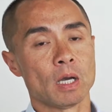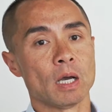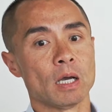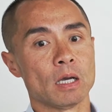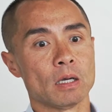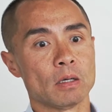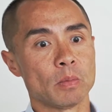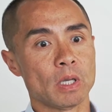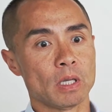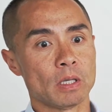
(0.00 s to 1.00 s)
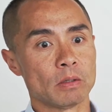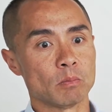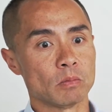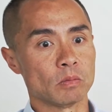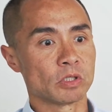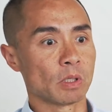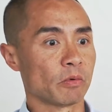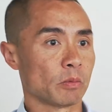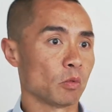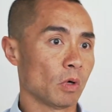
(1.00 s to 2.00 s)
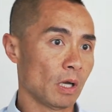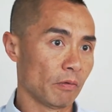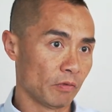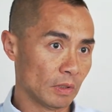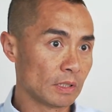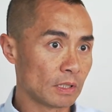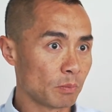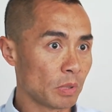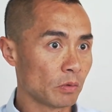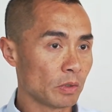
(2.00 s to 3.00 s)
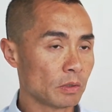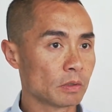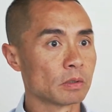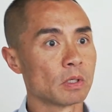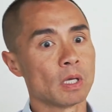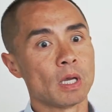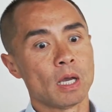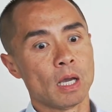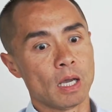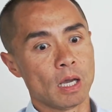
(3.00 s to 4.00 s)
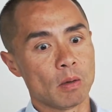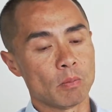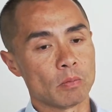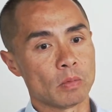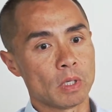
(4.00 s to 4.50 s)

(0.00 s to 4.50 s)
and some of them will have validity periods, and